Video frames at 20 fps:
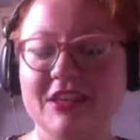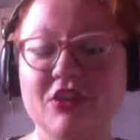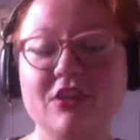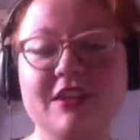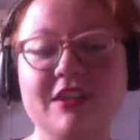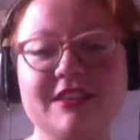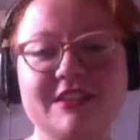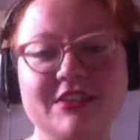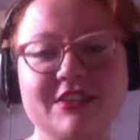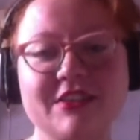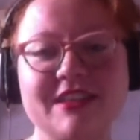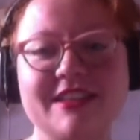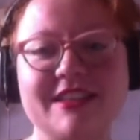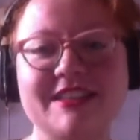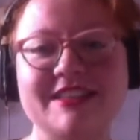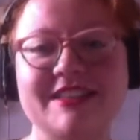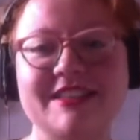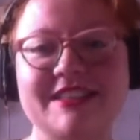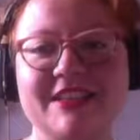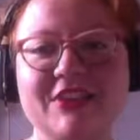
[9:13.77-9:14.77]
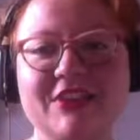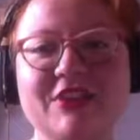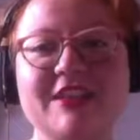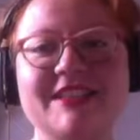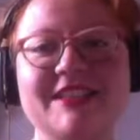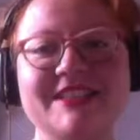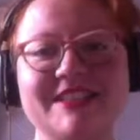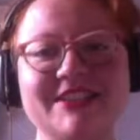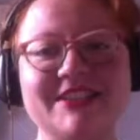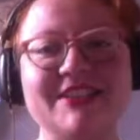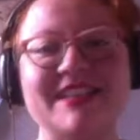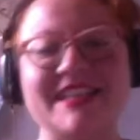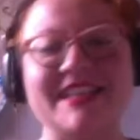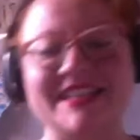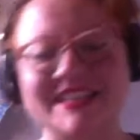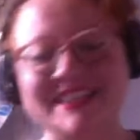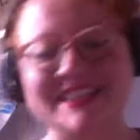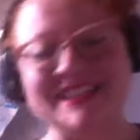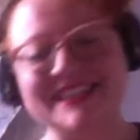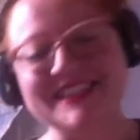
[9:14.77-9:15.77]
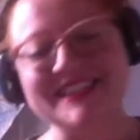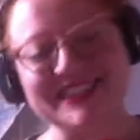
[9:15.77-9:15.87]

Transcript: You can do this. You can do this.